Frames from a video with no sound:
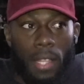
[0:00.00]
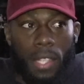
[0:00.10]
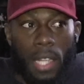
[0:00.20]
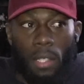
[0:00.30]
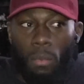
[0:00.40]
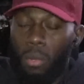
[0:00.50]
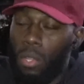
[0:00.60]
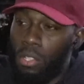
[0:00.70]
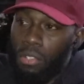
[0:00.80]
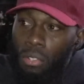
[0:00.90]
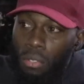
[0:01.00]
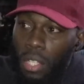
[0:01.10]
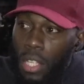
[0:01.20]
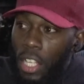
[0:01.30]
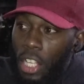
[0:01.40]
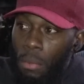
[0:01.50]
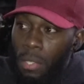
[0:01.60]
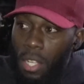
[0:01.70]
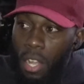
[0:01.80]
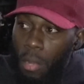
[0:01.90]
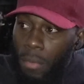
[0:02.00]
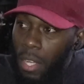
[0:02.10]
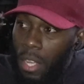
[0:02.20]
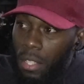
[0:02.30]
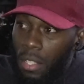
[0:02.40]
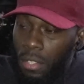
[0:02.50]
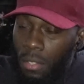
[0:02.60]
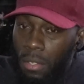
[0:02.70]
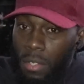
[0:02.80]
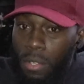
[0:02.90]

That side of the water, so it was calm regardless, you know.